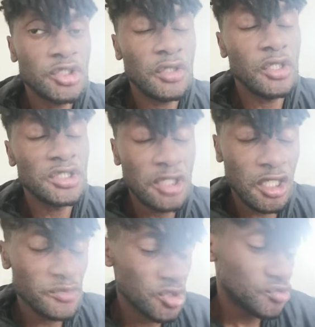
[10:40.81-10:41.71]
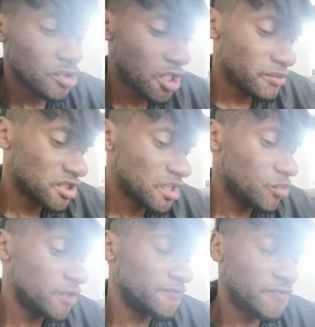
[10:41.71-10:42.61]
So guys, like and subscribe.
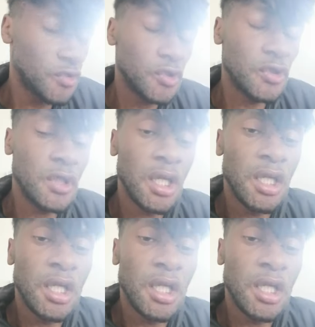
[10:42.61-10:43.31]
Tell me what you thought.